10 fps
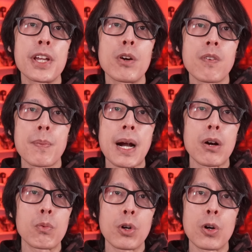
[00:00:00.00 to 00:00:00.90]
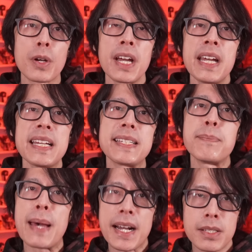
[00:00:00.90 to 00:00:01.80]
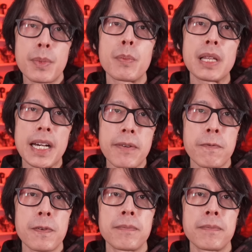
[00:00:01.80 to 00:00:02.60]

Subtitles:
Overpower Rogue is maximum life.